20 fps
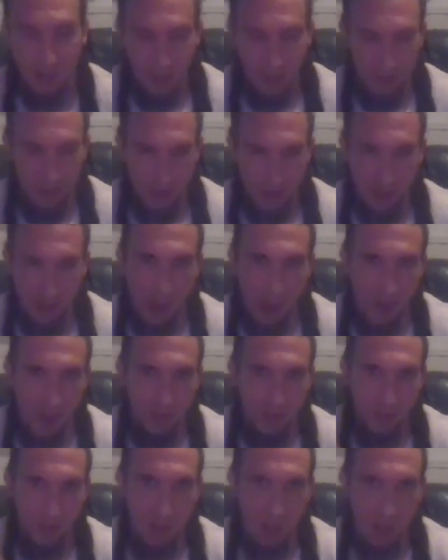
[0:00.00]
that guy in the
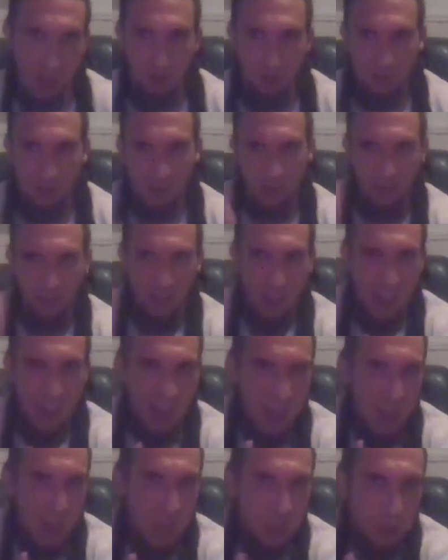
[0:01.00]
cave, he's got the
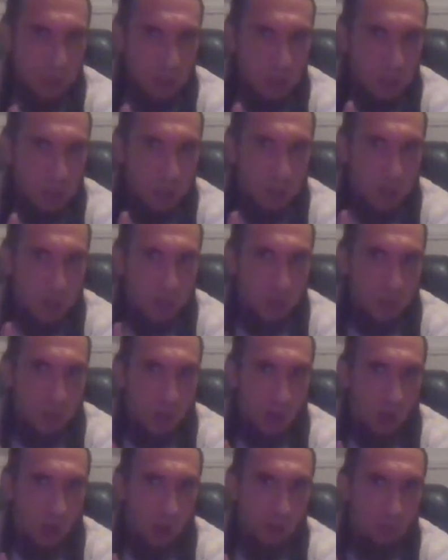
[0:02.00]
head
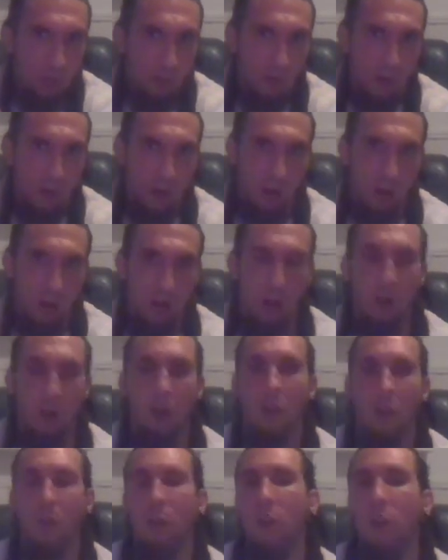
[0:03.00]
of
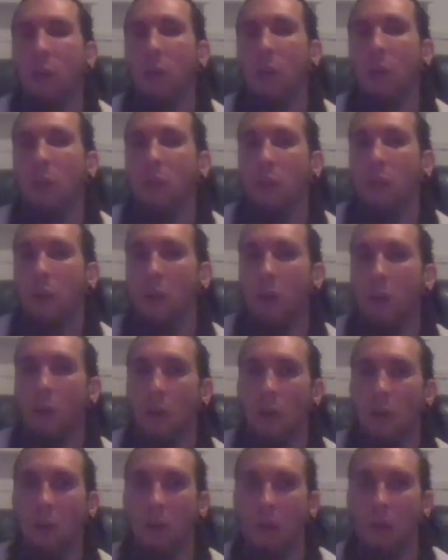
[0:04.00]
uh, the
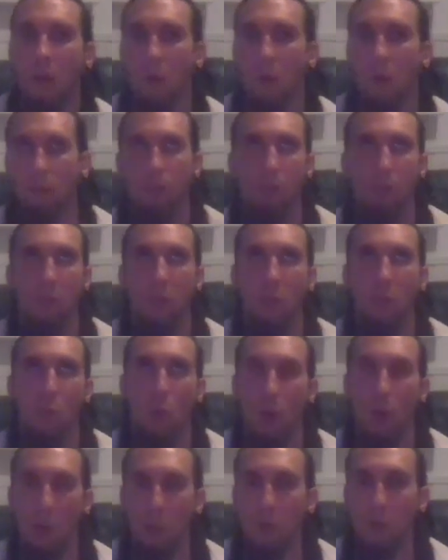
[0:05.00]
the
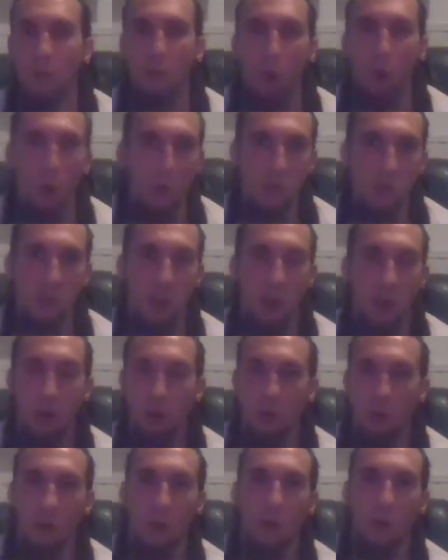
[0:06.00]
Willem Dafoe's
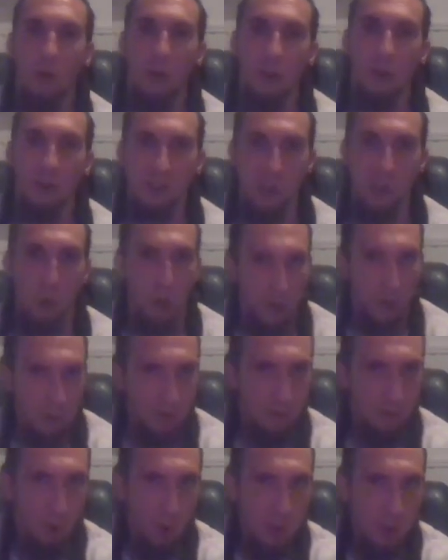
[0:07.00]
character. He's got Willem mm-hmm.
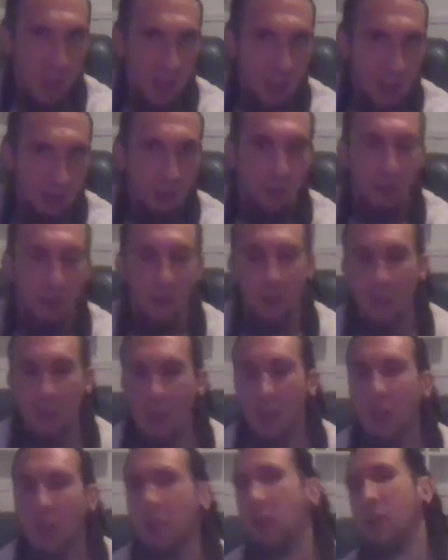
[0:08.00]
Dafoe's head.
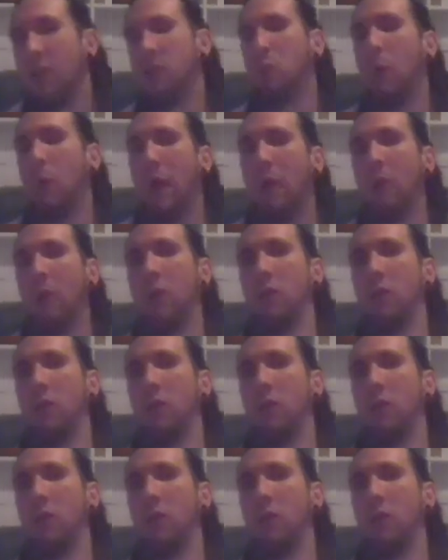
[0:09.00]
He's yes. wearing a